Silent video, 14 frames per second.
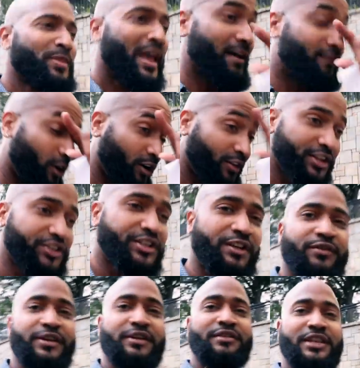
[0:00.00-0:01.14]
have all these
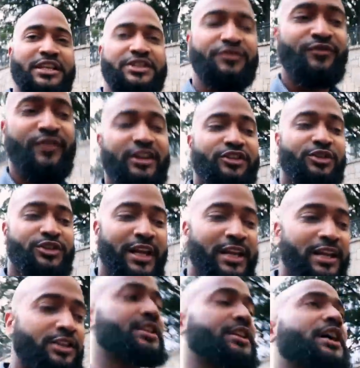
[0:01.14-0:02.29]
different, these ventures that
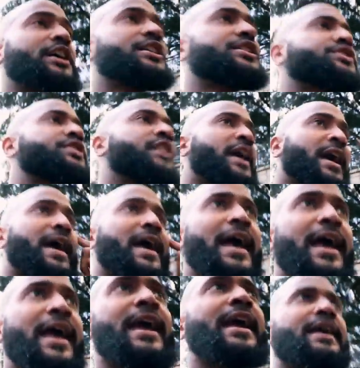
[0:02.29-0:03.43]
he does,
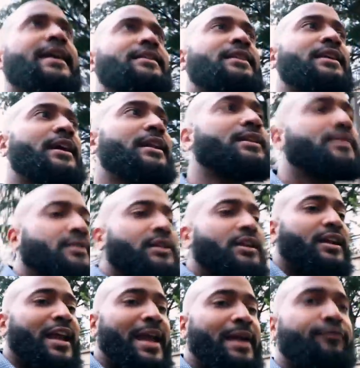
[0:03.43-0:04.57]
and it
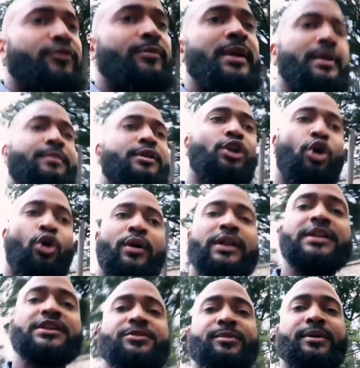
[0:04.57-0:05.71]
came from him knowing
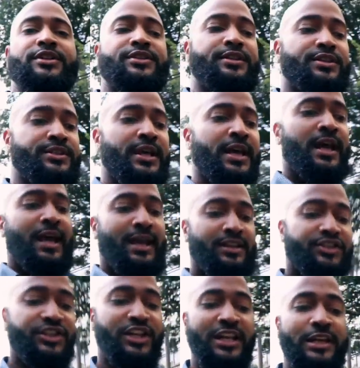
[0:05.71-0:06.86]
his business and
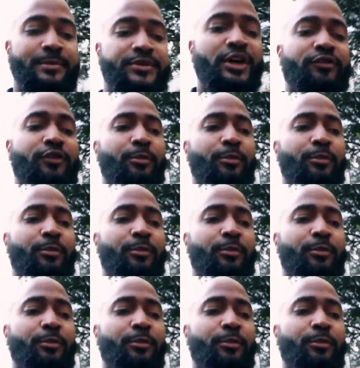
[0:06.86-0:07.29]
set himself